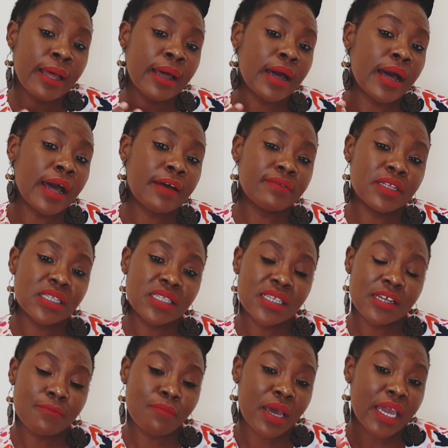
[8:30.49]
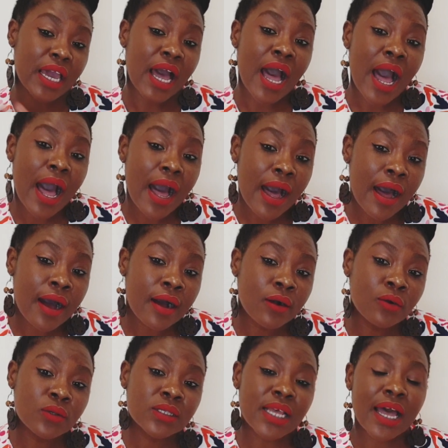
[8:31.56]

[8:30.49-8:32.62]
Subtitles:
I haven't seen my house.